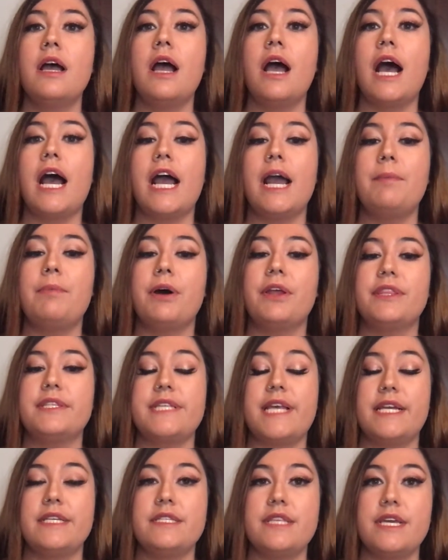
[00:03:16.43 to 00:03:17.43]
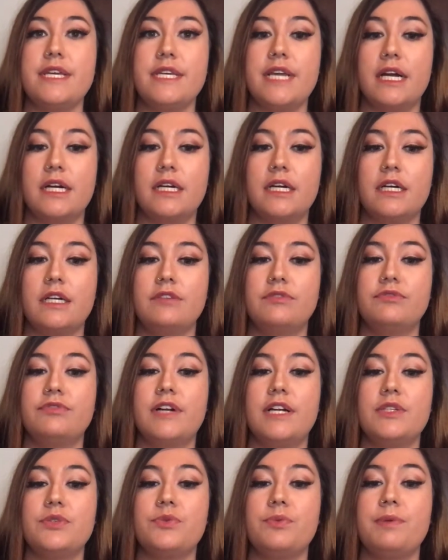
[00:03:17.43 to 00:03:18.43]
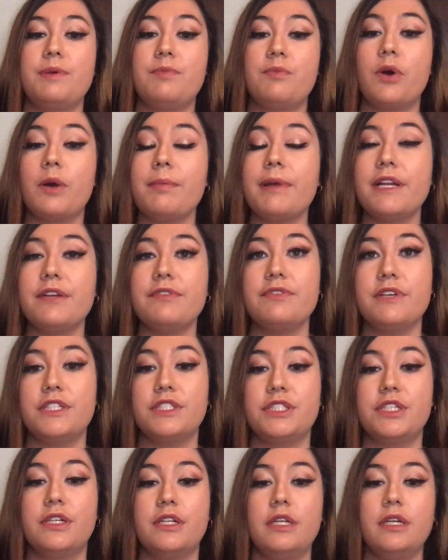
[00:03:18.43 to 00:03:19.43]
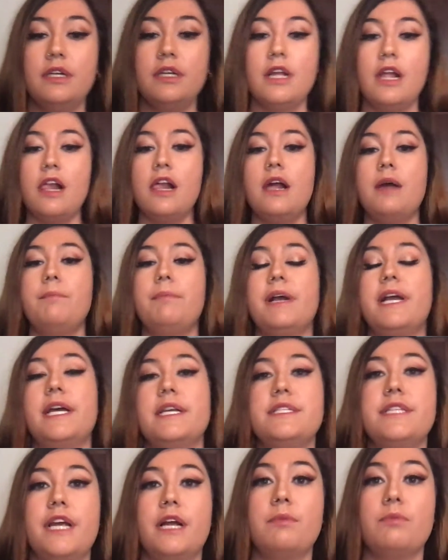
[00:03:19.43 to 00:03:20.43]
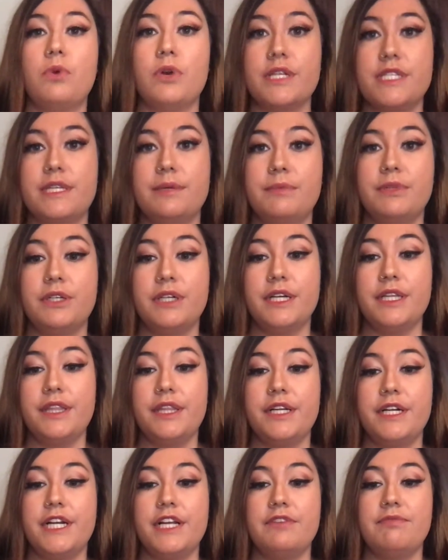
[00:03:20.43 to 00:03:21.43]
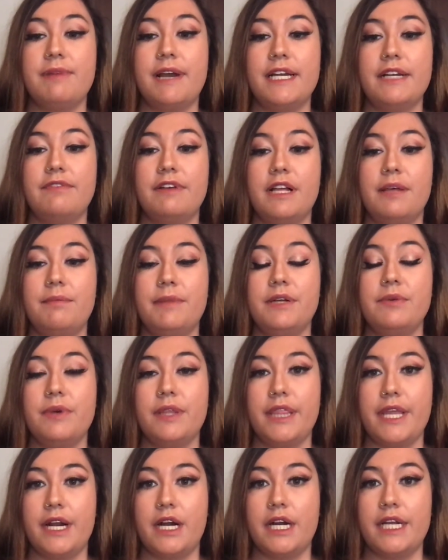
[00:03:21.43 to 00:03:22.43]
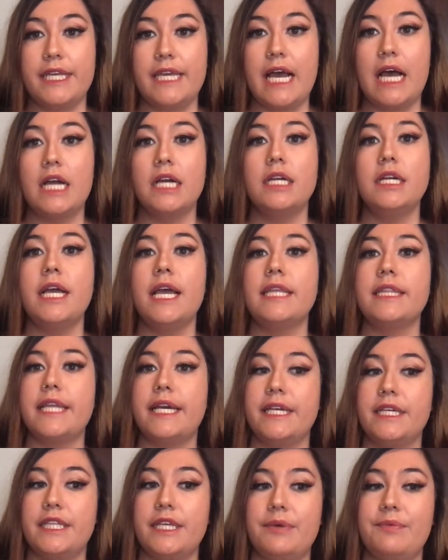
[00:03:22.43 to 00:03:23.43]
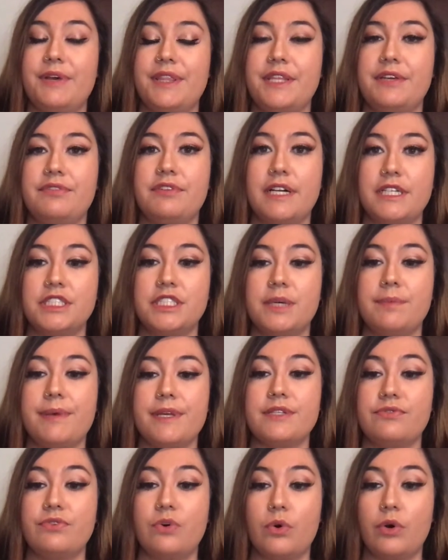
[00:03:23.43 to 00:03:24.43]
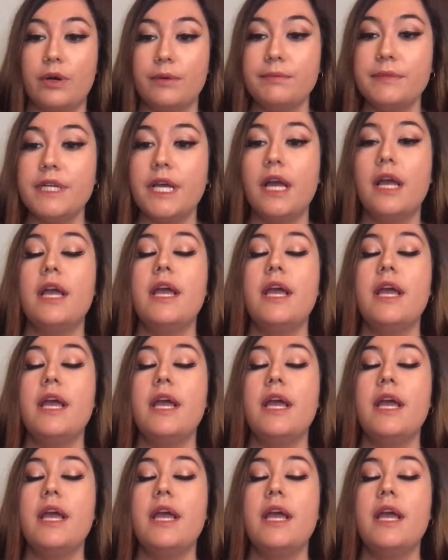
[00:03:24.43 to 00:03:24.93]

I hypothesize that younger friends will be more beneficial because they are more similar in theory of mind development when they are young and likely when the friendship is formed,